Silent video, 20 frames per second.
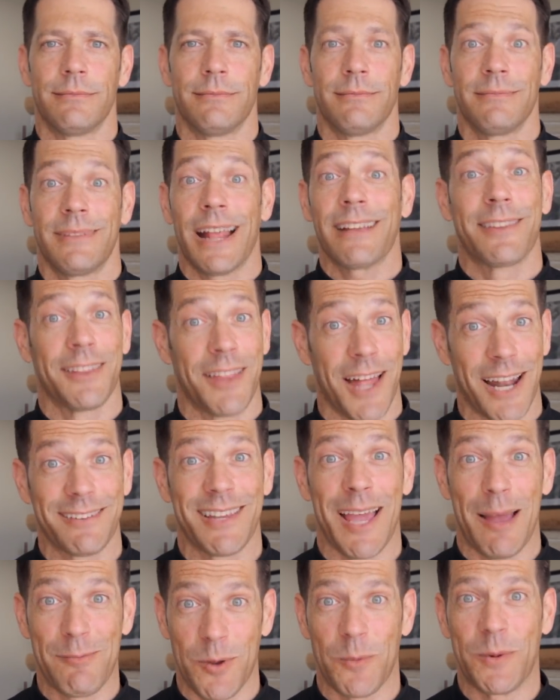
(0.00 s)
That's a lot of
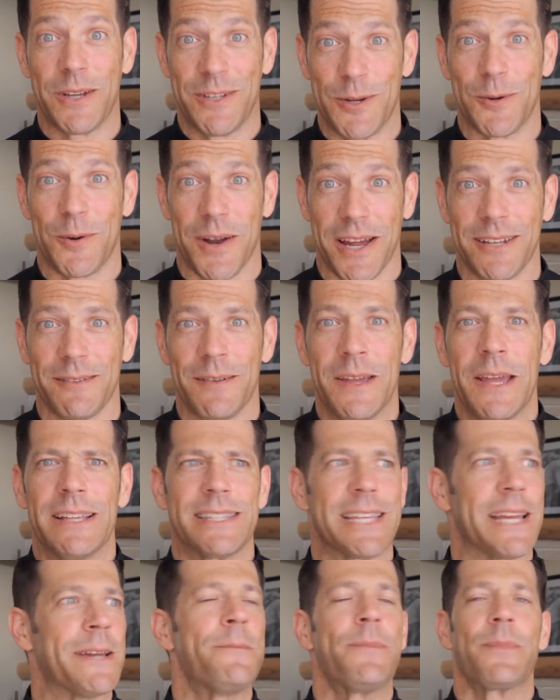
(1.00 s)
times what we do, right?
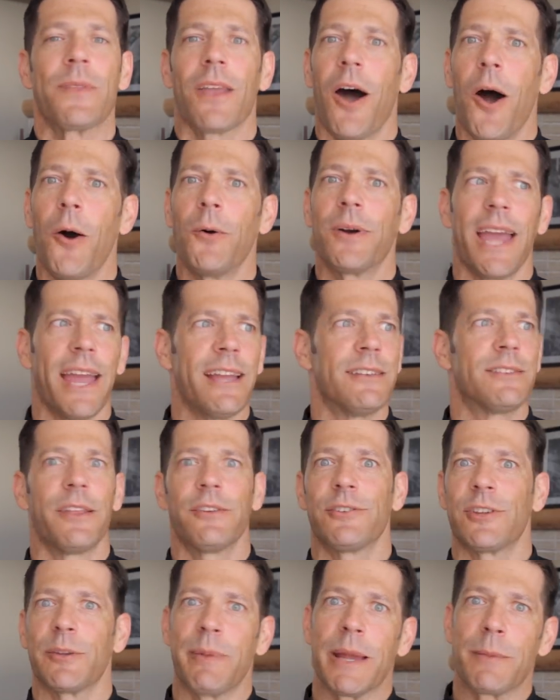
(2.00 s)
Say, oh, okay, so
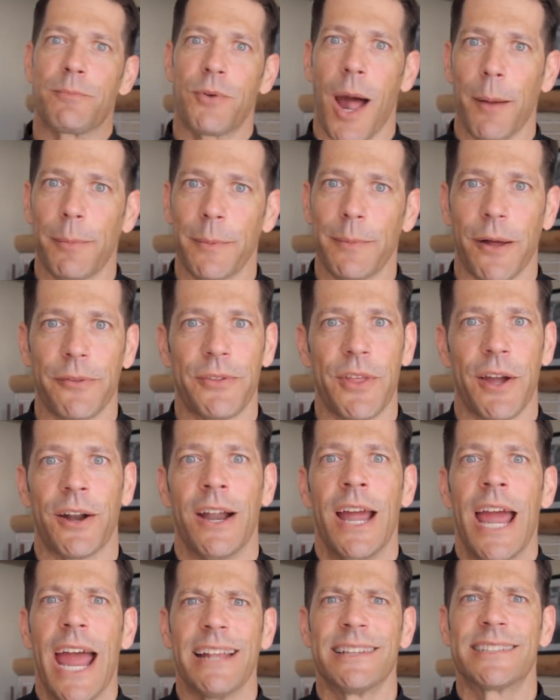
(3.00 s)
there's this big problem out there
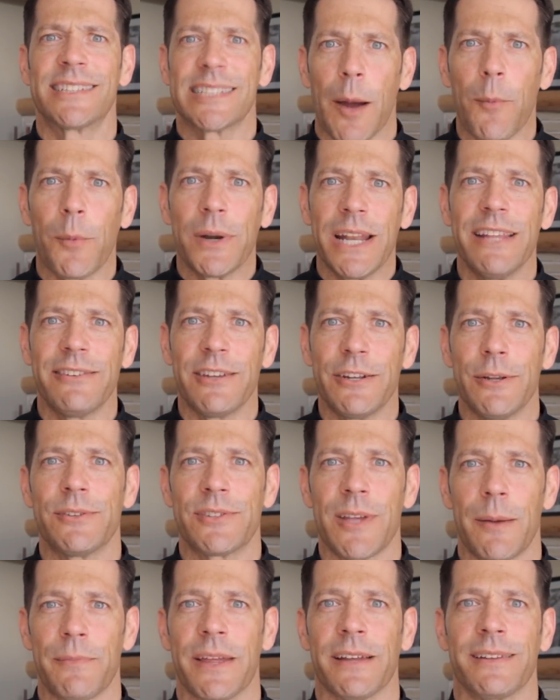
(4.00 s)
and someone needs to do
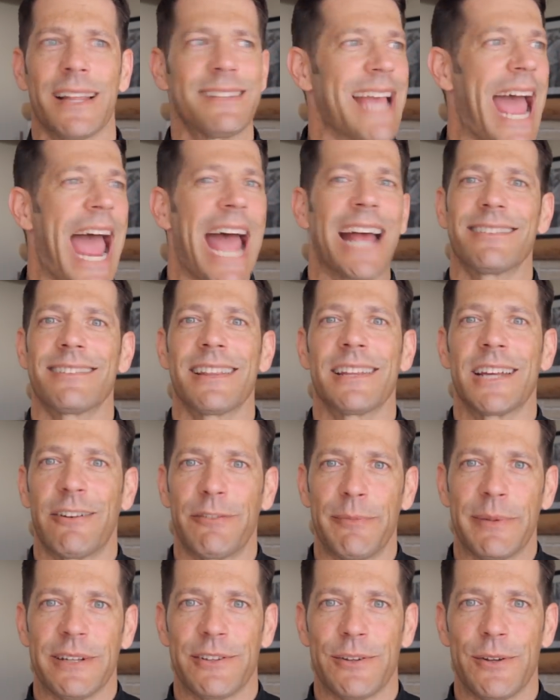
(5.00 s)
something. Let's ask the
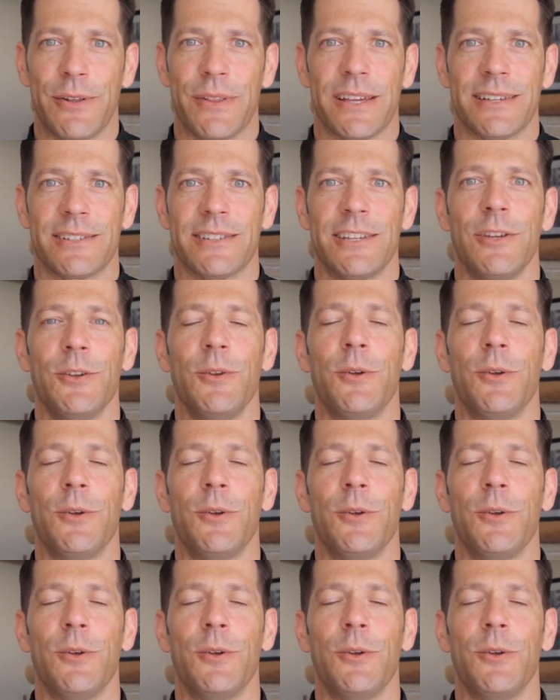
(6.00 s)
government to do this.